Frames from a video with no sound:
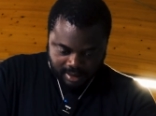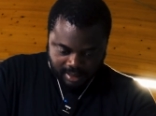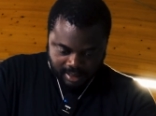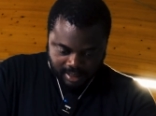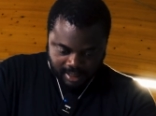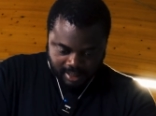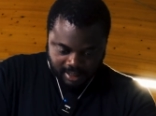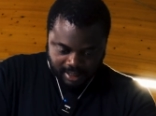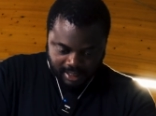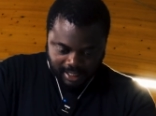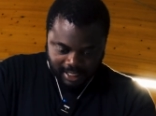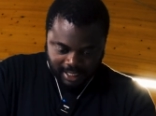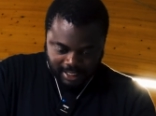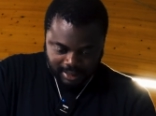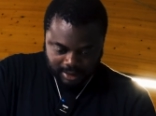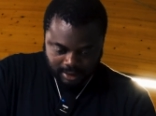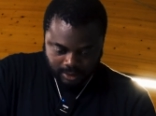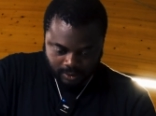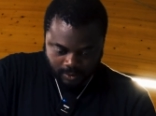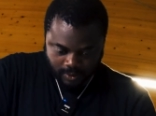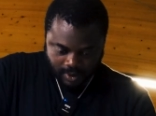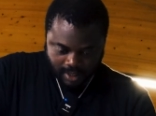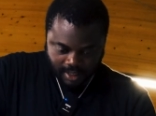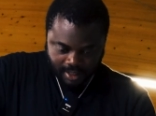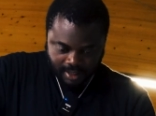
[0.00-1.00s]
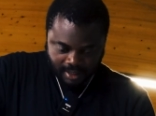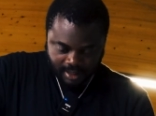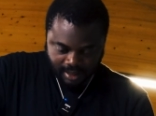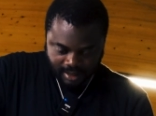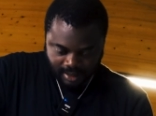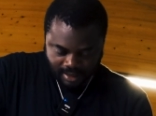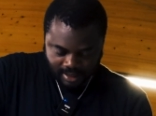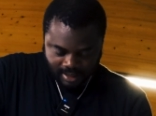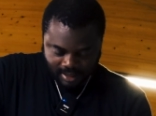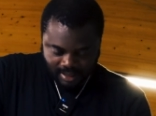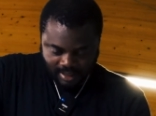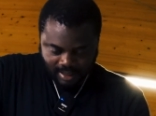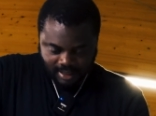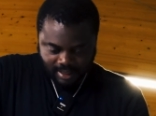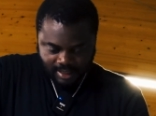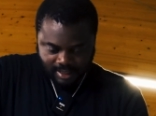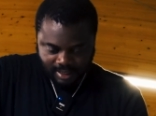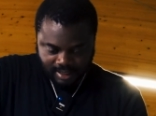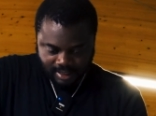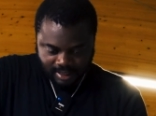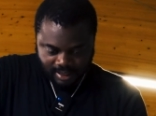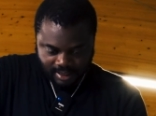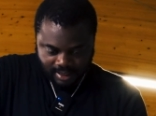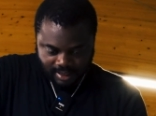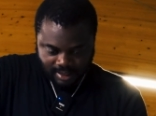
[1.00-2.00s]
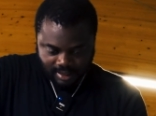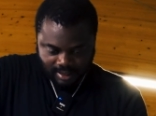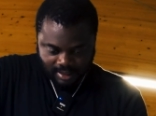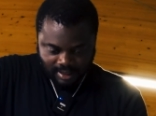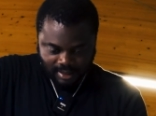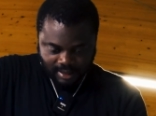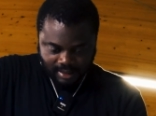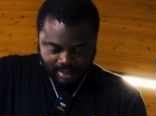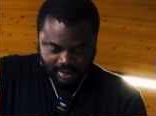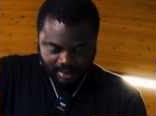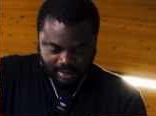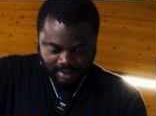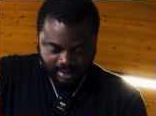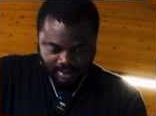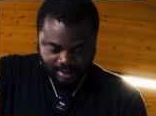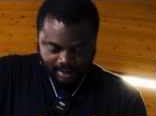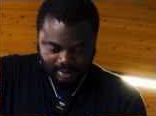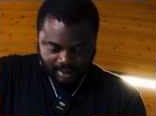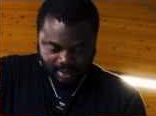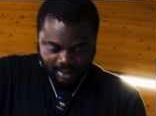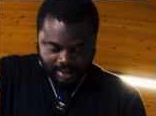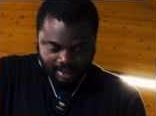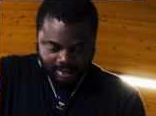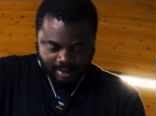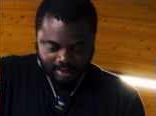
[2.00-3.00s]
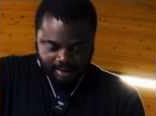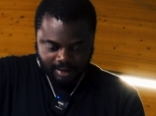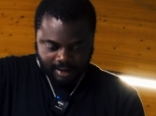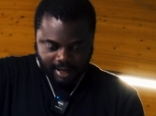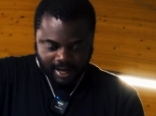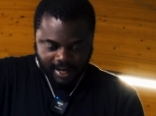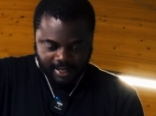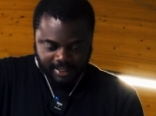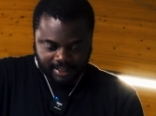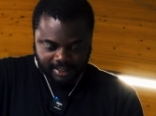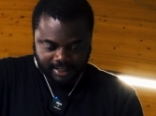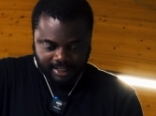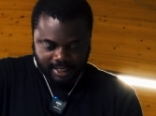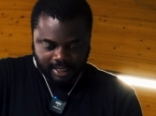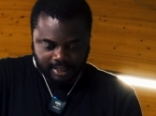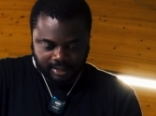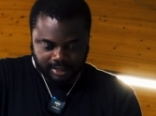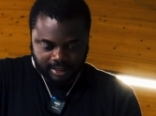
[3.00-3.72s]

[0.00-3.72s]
And the last one is right here.